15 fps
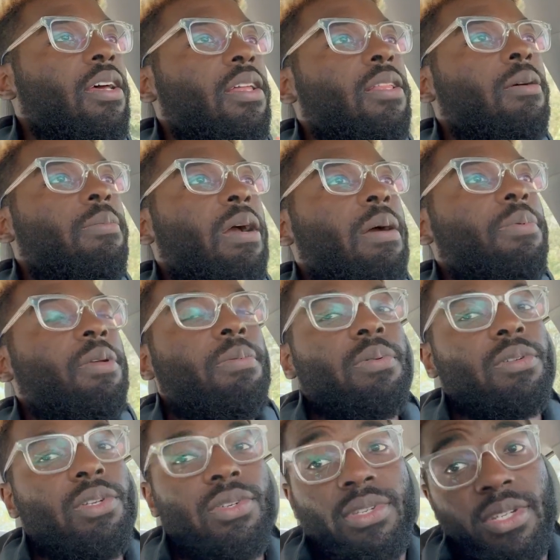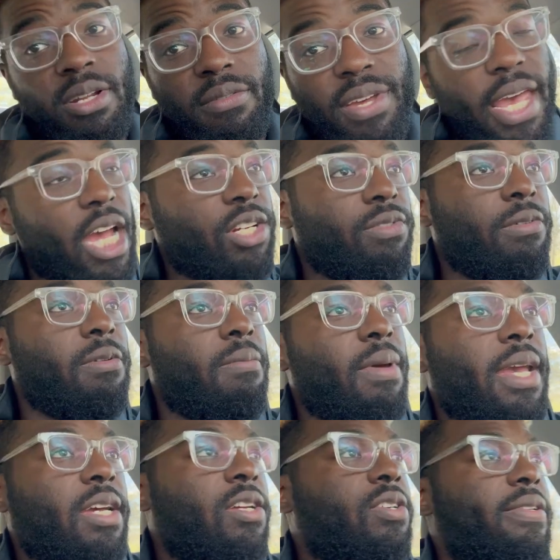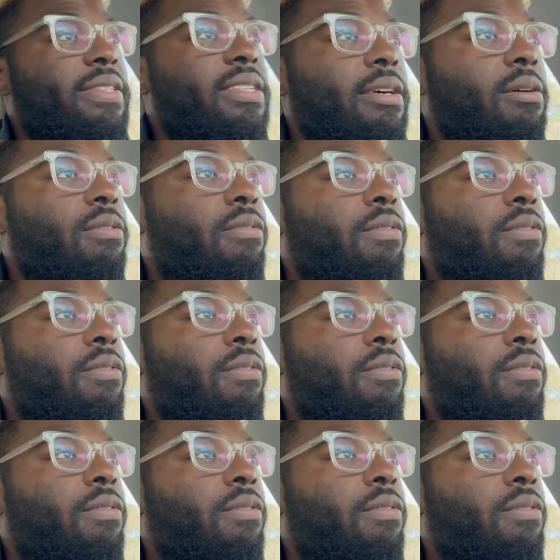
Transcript: The property produces enough cash flow to manage itself.